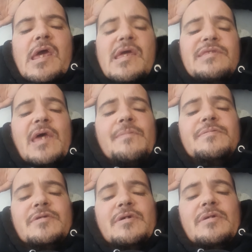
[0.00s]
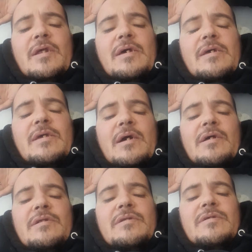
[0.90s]
indefinitely,
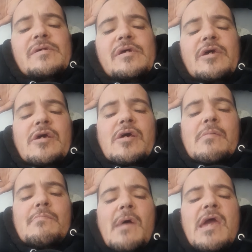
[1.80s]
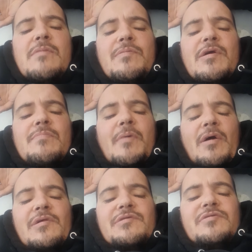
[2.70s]
and maybe
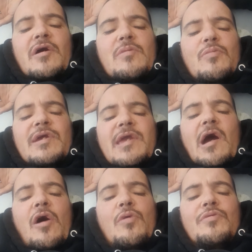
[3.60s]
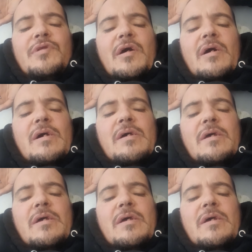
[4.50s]
by the time we get older,